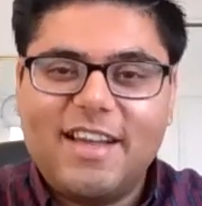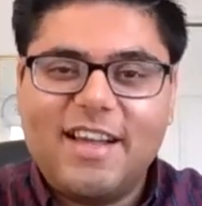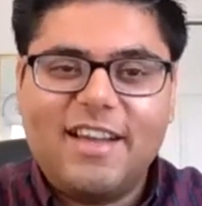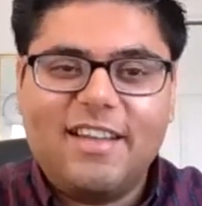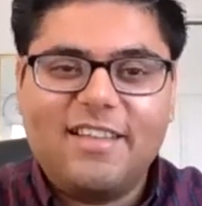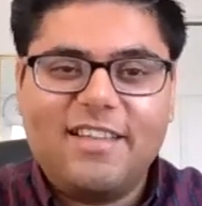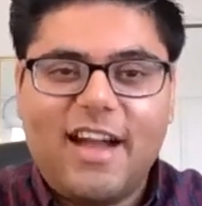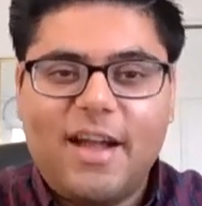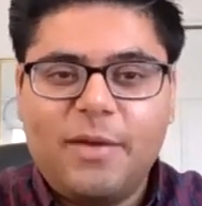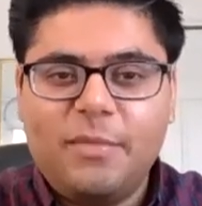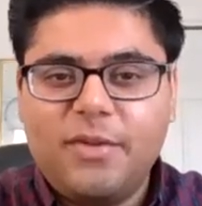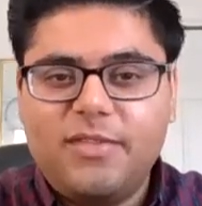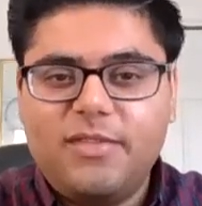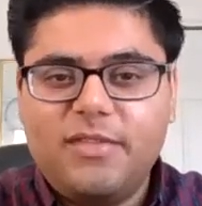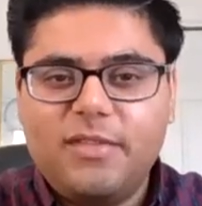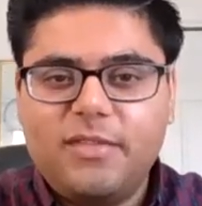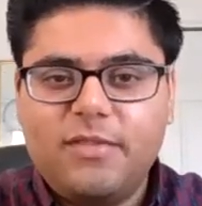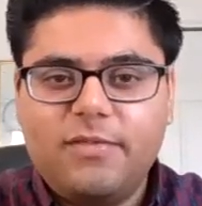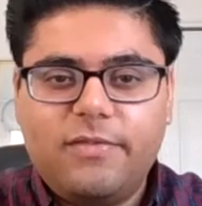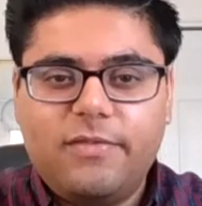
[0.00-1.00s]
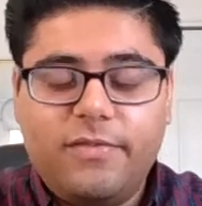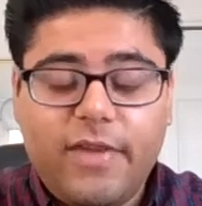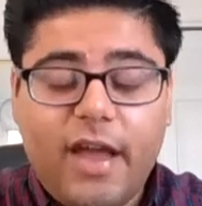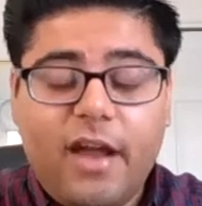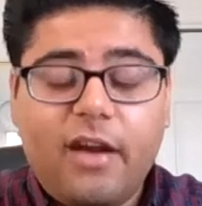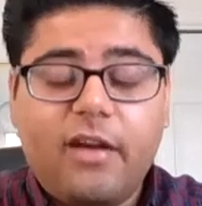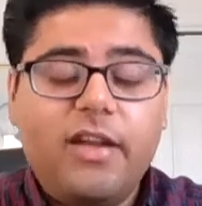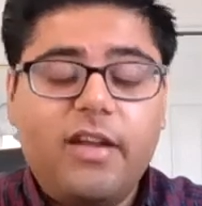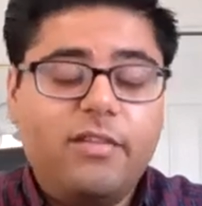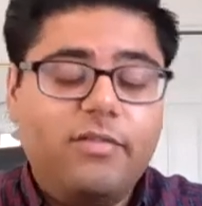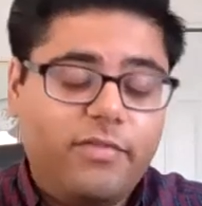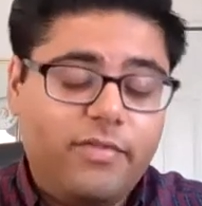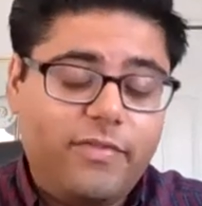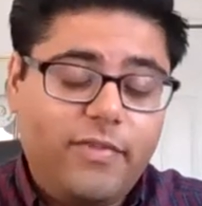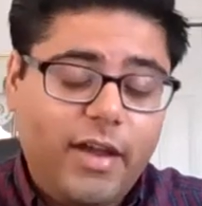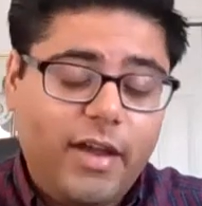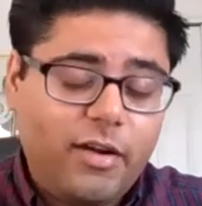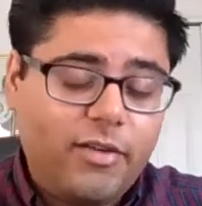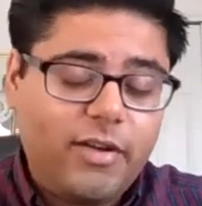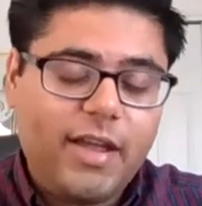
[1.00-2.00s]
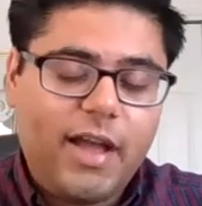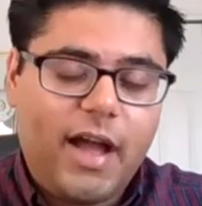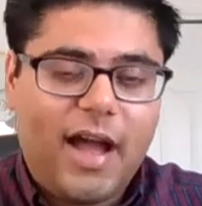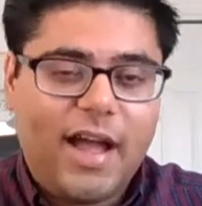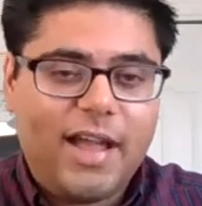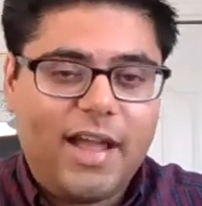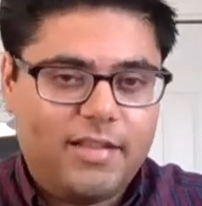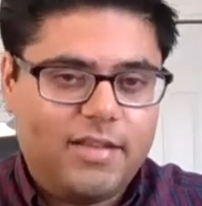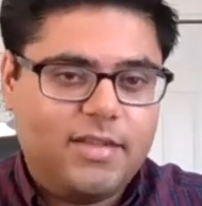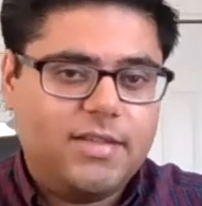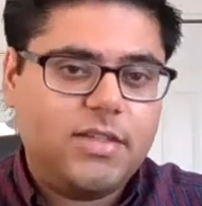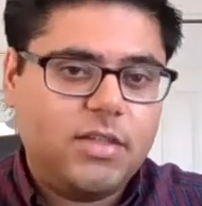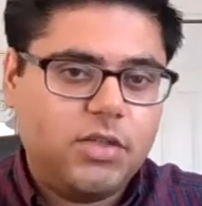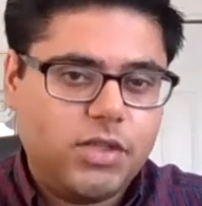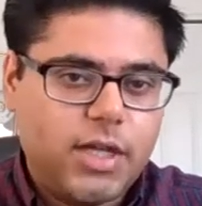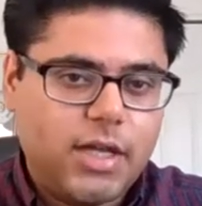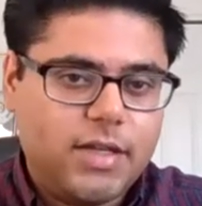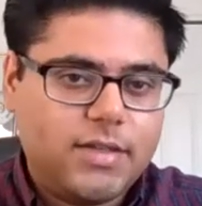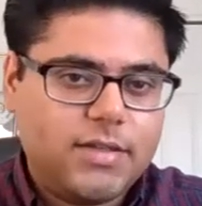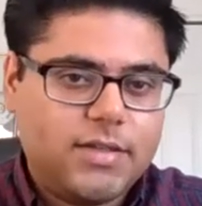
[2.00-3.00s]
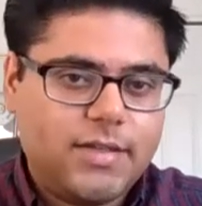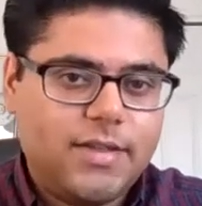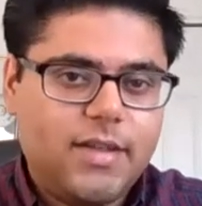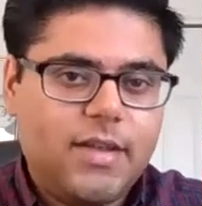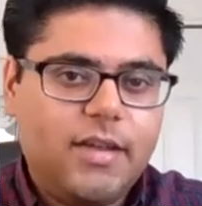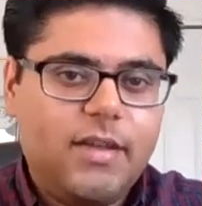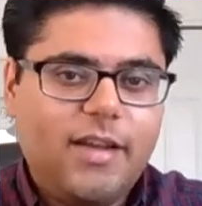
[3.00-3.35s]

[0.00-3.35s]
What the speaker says: I would very, very highly suggest,